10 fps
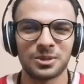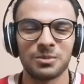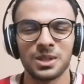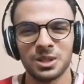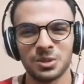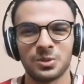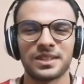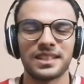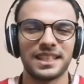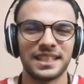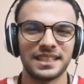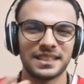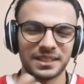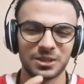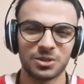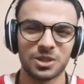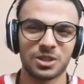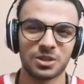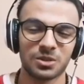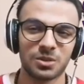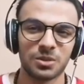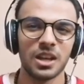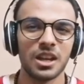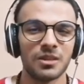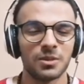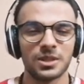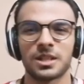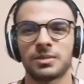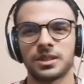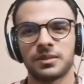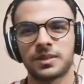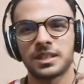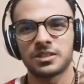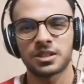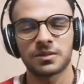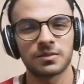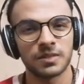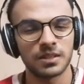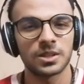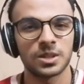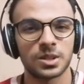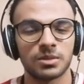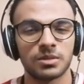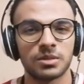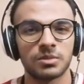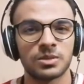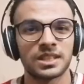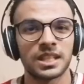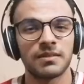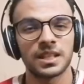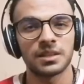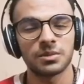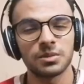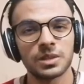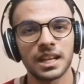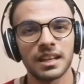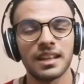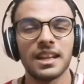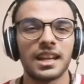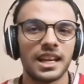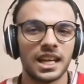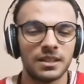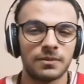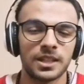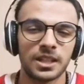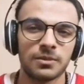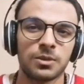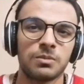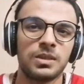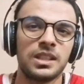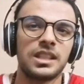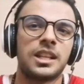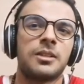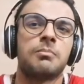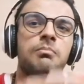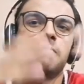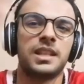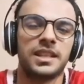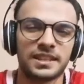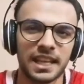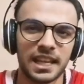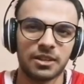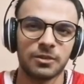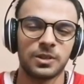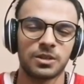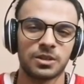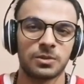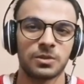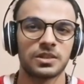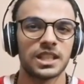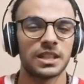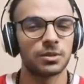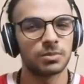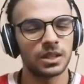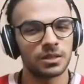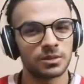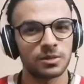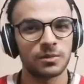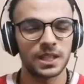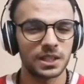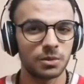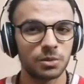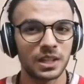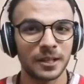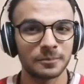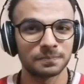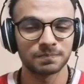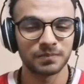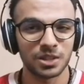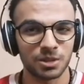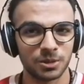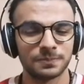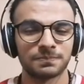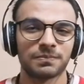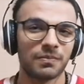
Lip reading: to be used in these situations too. For example, if there's just one vegetable, you would say verdura. And if there would be a big sack of vegetables, that would be also verdura. So,